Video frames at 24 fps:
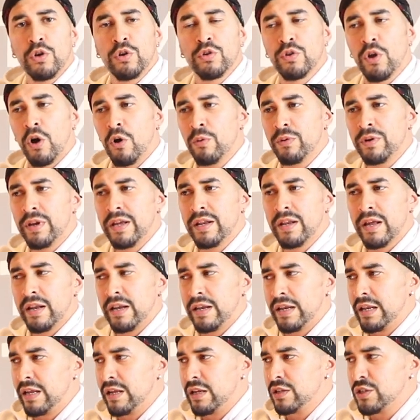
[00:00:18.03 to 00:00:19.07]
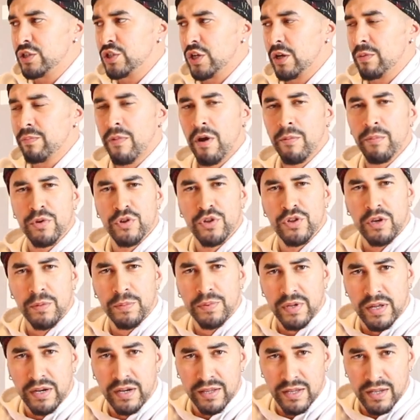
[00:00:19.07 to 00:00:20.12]
you don't need any gym
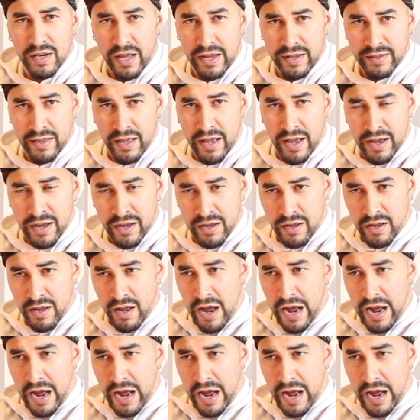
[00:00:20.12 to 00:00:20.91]
memberships or anything like that.